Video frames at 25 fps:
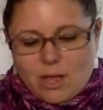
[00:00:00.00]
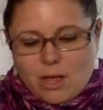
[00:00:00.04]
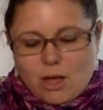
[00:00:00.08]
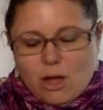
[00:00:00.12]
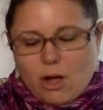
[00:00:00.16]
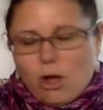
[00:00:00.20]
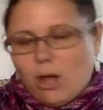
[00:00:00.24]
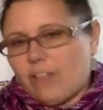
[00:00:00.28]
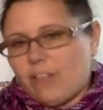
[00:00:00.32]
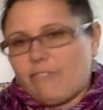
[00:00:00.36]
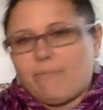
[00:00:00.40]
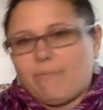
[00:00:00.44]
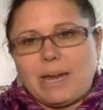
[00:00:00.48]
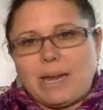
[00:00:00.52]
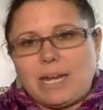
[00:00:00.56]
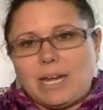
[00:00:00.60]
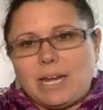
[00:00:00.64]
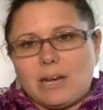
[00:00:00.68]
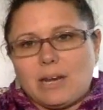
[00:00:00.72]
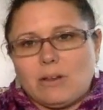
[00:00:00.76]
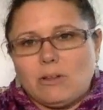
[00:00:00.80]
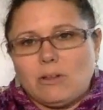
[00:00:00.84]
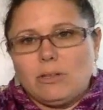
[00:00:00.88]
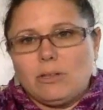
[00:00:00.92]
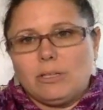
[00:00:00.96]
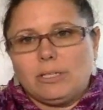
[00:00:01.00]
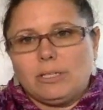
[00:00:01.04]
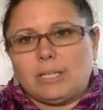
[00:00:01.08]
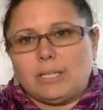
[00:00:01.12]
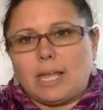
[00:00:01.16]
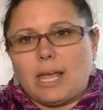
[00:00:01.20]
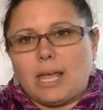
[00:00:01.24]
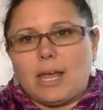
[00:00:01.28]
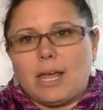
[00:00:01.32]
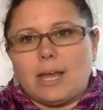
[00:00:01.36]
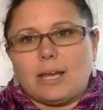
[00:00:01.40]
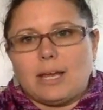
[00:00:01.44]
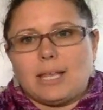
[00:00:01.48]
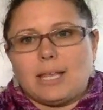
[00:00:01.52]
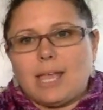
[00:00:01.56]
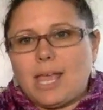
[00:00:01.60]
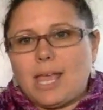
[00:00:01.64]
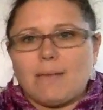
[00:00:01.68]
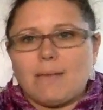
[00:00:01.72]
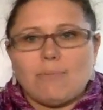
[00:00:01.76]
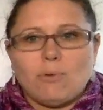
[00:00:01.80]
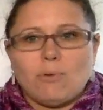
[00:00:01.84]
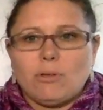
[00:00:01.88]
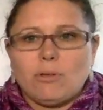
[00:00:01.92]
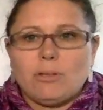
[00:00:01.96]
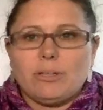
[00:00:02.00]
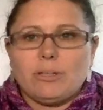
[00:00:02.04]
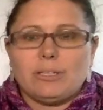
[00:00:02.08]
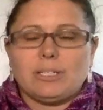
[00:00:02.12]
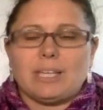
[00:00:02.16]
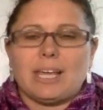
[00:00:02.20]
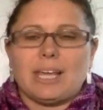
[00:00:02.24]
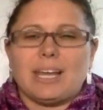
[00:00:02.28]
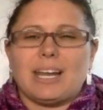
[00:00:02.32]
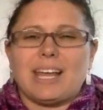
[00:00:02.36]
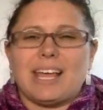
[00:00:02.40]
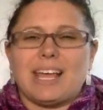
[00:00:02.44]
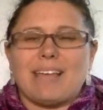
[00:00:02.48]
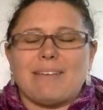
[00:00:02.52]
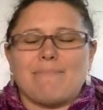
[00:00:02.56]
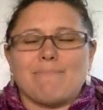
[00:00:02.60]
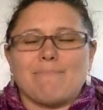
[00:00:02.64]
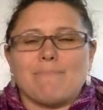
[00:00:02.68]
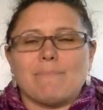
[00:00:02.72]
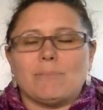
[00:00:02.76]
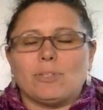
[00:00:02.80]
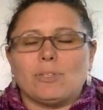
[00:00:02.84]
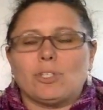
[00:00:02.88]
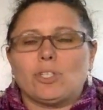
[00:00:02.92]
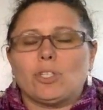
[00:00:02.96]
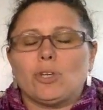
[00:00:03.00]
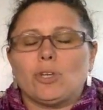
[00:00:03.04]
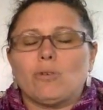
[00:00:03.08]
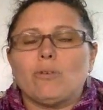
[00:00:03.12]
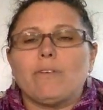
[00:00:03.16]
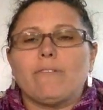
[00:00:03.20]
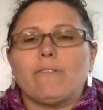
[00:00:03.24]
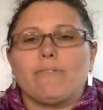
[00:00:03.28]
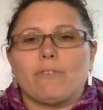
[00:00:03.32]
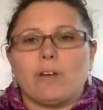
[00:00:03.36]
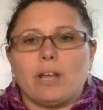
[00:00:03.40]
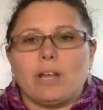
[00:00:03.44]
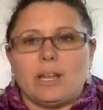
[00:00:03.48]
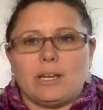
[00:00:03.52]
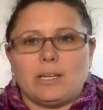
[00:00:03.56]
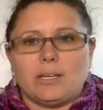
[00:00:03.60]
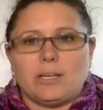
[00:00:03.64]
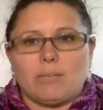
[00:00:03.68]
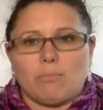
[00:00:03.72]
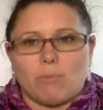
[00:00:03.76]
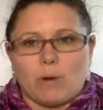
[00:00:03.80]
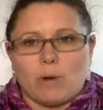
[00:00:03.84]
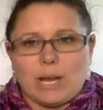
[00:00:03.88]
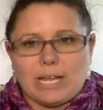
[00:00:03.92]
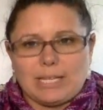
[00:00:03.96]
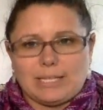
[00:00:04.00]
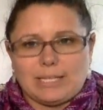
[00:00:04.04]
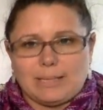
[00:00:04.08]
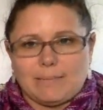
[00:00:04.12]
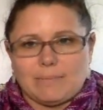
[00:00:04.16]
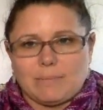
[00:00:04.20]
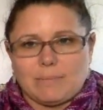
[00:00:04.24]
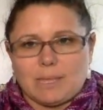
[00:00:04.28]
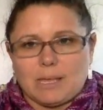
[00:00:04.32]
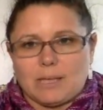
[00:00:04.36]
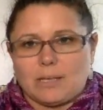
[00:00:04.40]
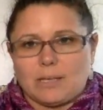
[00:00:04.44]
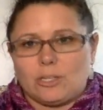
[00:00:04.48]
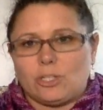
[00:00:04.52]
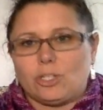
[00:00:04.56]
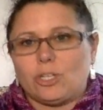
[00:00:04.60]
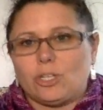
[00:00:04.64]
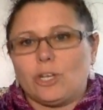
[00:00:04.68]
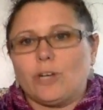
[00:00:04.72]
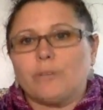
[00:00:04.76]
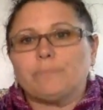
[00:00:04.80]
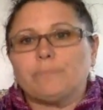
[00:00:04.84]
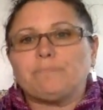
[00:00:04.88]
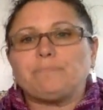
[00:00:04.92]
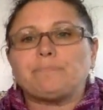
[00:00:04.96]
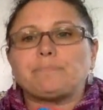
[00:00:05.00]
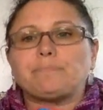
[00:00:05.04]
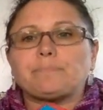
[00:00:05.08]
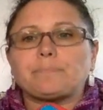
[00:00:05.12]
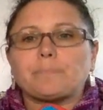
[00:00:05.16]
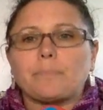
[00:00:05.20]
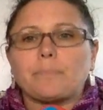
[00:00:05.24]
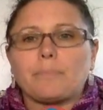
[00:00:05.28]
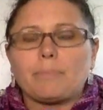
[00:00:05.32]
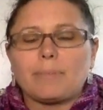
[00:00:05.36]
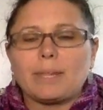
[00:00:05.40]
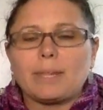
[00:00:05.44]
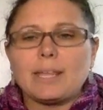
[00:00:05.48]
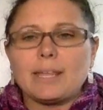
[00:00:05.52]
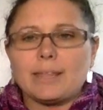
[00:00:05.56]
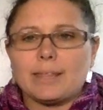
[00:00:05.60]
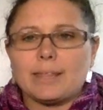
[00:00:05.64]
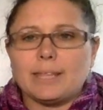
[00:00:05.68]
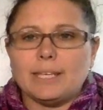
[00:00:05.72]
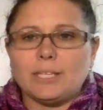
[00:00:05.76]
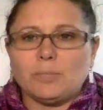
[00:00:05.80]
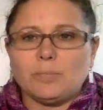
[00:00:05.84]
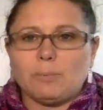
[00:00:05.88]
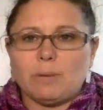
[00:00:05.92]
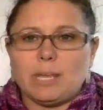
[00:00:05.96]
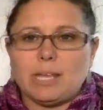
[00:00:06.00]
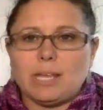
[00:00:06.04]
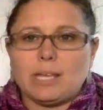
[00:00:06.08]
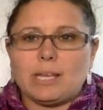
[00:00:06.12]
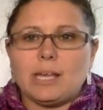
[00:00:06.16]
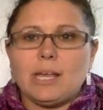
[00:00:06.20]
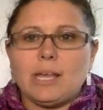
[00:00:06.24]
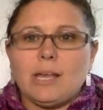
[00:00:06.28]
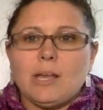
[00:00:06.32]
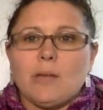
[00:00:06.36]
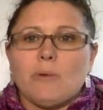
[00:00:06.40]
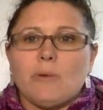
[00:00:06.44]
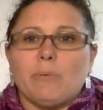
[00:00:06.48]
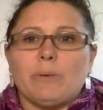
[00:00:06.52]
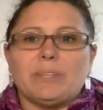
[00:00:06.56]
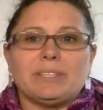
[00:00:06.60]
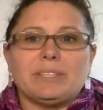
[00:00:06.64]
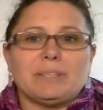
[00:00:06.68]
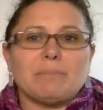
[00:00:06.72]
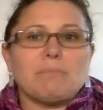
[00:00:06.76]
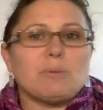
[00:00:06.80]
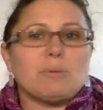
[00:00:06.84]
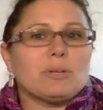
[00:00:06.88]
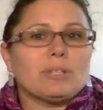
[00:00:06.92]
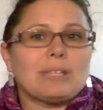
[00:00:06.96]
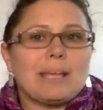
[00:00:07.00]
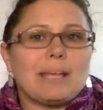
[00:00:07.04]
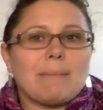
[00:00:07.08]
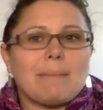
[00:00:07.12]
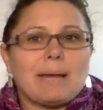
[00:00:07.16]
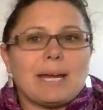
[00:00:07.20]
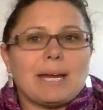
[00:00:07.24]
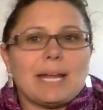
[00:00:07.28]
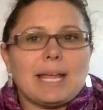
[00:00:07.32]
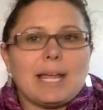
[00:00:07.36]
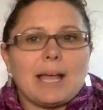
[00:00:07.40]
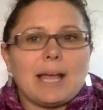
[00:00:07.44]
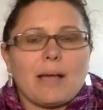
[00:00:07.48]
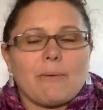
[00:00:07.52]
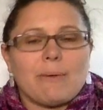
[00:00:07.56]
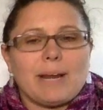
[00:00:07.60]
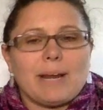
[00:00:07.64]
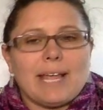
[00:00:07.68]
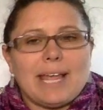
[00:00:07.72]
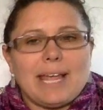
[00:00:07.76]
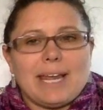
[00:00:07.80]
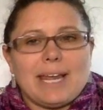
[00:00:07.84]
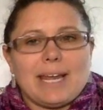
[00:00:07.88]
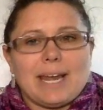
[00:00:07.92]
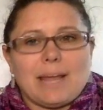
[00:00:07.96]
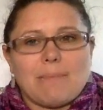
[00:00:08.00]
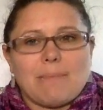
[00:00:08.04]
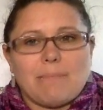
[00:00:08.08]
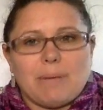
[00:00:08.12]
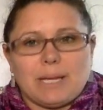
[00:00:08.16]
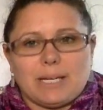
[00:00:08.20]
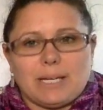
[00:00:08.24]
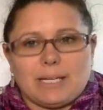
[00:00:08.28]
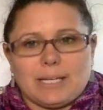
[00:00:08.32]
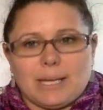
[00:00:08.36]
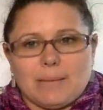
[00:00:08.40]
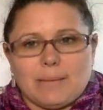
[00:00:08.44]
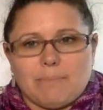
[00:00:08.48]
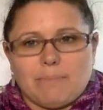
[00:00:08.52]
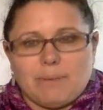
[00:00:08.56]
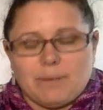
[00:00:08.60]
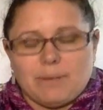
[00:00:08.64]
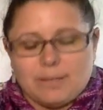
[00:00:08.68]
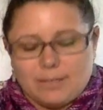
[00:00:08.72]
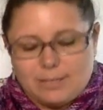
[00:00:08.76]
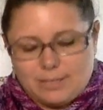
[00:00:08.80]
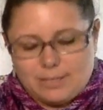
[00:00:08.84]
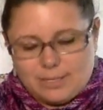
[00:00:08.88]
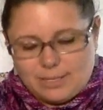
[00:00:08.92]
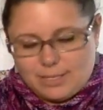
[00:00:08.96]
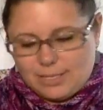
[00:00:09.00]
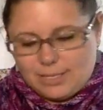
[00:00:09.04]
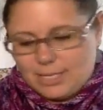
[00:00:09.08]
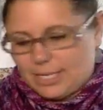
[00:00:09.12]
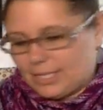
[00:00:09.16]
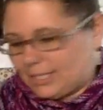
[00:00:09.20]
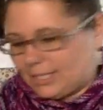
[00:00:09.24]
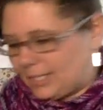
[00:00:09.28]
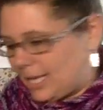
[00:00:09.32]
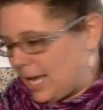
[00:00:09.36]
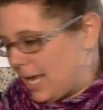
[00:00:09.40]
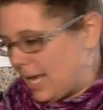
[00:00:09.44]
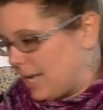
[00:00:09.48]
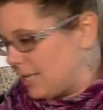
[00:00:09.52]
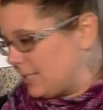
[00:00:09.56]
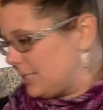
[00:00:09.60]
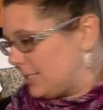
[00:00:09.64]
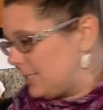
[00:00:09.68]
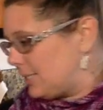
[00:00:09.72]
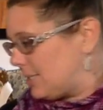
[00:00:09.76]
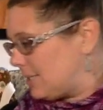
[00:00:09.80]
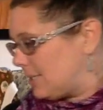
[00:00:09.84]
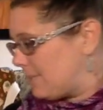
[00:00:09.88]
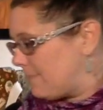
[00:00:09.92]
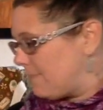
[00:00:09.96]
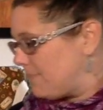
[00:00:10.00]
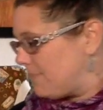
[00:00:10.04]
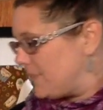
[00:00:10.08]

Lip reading: all of my needles and cables, and I'm so afraid to break something. So this week, with some birthday money, I went ahead and I picked up this case.